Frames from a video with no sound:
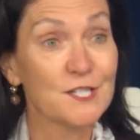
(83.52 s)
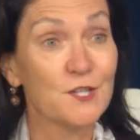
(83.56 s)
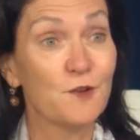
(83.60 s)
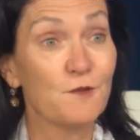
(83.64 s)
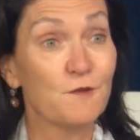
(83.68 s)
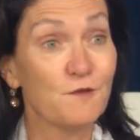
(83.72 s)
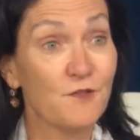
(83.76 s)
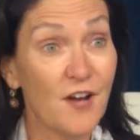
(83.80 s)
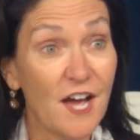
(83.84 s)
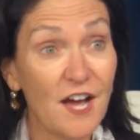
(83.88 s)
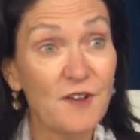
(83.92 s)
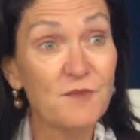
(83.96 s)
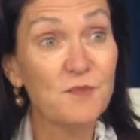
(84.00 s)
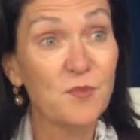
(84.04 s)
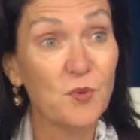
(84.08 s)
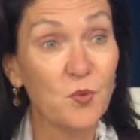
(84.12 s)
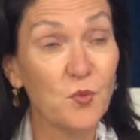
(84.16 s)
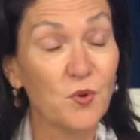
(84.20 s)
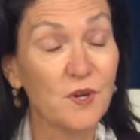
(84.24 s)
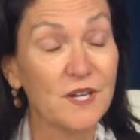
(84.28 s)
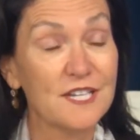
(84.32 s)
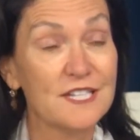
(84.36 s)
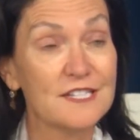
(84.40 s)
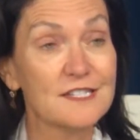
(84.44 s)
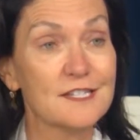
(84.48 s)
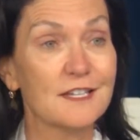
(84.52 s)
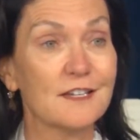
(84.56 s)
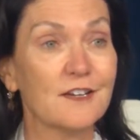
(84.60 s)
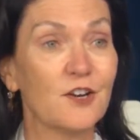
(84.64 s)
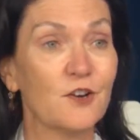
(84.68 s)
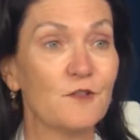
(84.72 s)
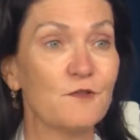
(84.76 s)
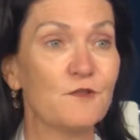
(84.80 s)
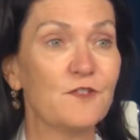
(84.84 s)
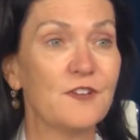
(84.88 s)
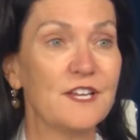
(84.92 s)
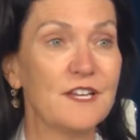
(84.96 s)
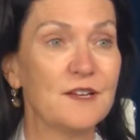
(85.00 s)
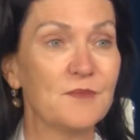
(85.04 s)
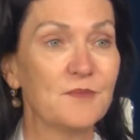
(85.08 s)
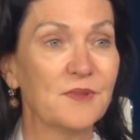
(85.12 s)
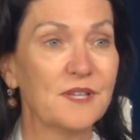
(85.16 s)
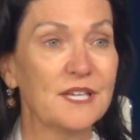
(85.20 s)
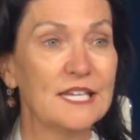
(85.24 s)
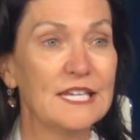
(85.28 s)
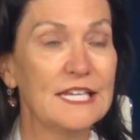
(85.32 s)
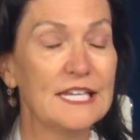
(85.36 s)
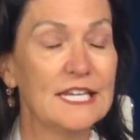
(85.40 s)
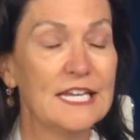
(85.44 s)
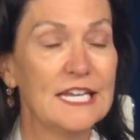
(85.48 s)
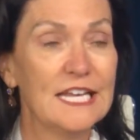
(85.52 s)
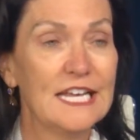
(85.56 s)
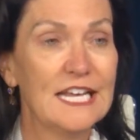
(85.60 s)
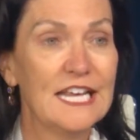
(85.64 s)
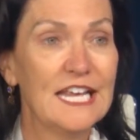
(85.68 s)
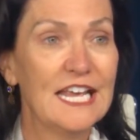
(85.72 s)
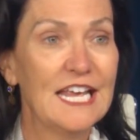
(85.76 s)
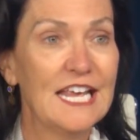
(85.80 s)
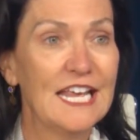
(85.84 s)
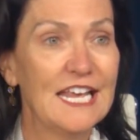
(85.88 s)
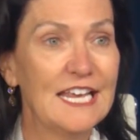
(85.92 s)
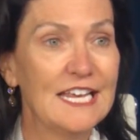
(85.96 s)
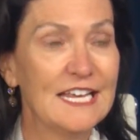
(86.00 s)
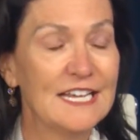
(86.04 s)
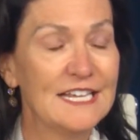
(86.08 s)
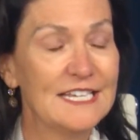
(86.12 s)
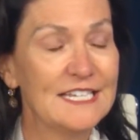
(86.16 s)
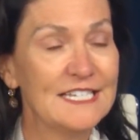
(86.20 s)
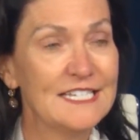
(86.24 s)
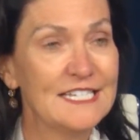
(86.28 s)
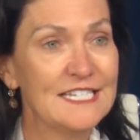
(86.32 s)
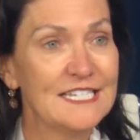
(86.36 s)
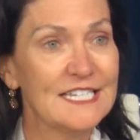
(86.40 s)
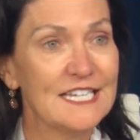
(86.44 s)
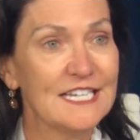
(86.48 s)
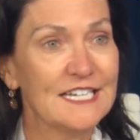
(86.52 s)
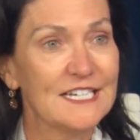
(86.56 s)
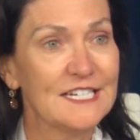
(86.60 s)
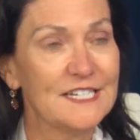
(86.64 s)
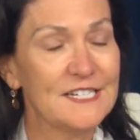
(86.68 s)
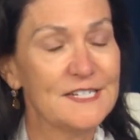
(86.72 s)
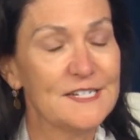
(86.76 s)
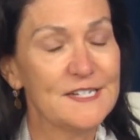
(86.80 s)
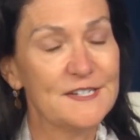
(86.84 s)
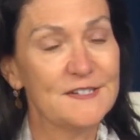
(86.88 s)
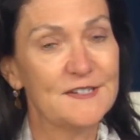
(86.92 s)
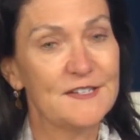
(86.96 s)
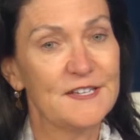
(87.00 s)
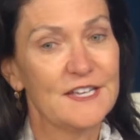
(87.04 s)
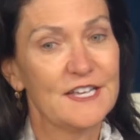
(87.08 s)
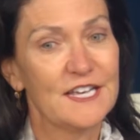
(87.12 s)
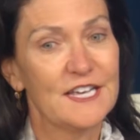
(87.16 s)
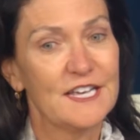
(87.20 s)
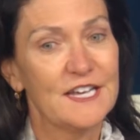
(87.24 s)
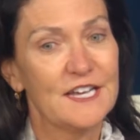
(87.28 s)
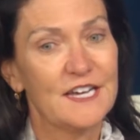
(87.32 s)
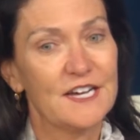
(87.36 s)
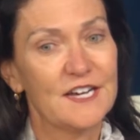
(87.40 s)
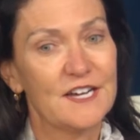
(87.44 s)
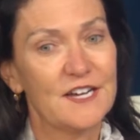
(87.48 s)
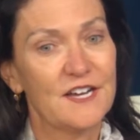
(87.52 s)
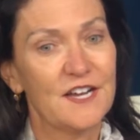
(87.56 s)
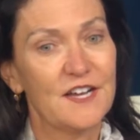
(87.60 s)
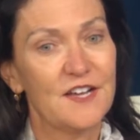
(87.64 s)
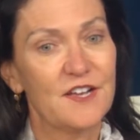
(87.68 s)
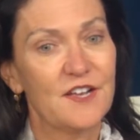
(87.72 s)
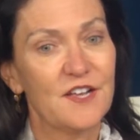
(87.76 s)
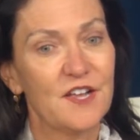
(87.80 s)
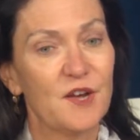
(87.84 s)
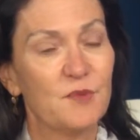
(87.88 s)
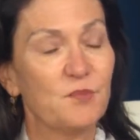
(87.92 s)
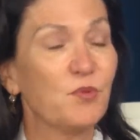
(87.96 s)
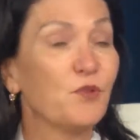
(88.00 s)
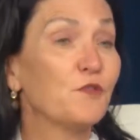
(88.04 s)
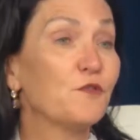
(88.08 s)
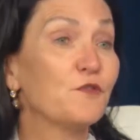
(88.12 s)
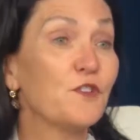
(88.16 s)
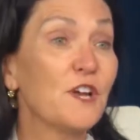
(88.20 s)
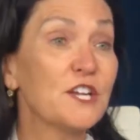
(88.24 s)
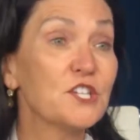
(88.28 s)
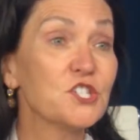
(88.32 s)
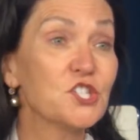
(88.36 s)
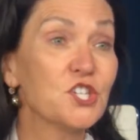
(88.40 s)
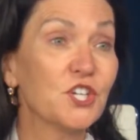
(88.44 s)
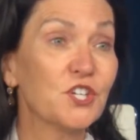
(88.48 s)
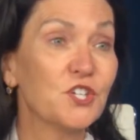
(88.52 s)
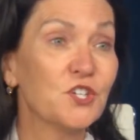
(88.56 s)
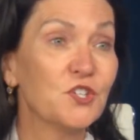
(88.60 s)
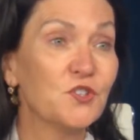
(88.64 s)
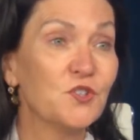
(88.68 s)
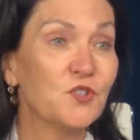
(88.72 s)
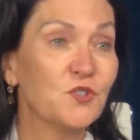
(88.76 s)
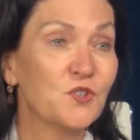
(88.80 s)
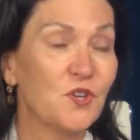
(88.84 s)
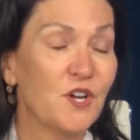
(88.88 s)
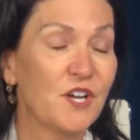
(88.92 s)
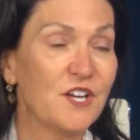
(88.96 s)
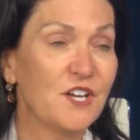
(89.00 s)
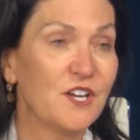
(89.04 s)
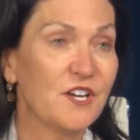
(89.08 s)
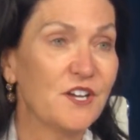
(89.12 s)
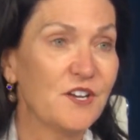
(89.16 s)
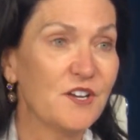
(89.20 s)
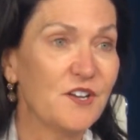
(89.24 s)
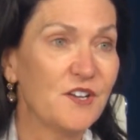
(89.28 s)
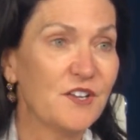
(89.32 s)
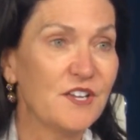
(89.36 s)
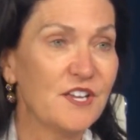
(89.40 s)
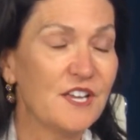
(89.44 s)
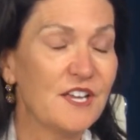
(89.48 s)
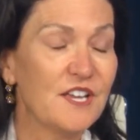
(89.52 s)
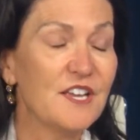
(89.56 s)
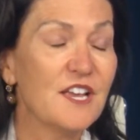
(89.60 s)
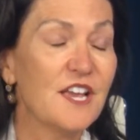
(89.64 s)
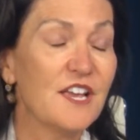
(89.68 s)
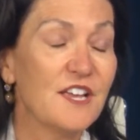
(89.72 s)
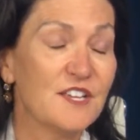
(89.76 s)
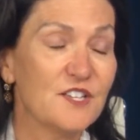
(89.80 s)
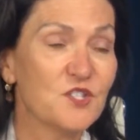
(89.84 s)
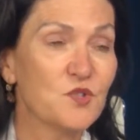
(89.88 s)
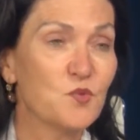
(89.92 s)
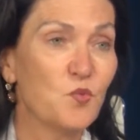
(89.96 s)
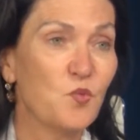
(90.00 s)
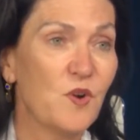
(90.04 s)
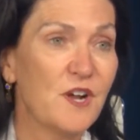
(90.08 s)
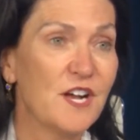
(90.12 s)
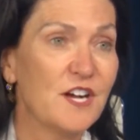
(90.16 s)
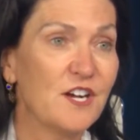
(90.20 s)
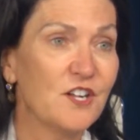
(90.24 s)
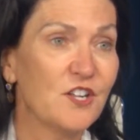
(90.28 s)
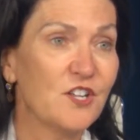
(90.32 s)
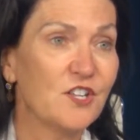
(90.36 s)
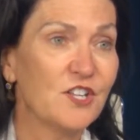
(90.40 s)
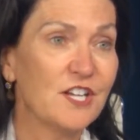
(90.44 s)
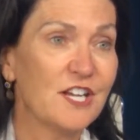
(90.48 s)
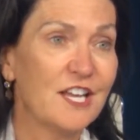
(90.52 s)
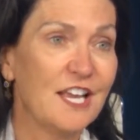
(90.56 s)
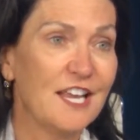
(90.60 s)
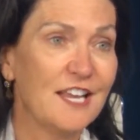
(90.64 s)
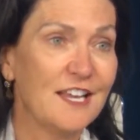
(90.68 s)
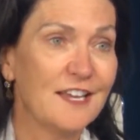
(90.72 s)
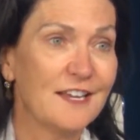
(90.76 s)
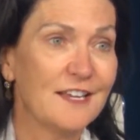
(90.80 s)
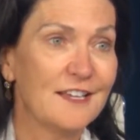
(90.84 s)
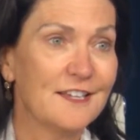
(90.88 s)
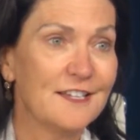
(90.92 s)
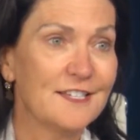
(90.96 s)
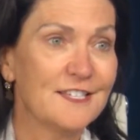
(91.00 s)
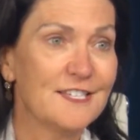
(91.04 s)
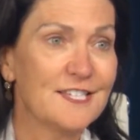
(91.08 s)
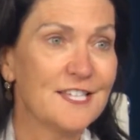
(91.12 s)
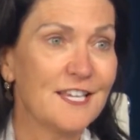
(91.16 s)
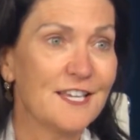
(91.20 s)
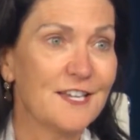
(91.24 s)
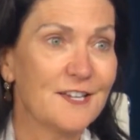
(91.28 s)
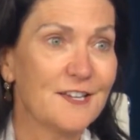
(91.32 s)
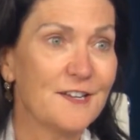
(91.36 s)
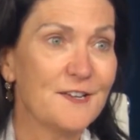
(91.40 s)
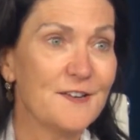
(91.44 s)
so five boys in our family, and a professional as well, and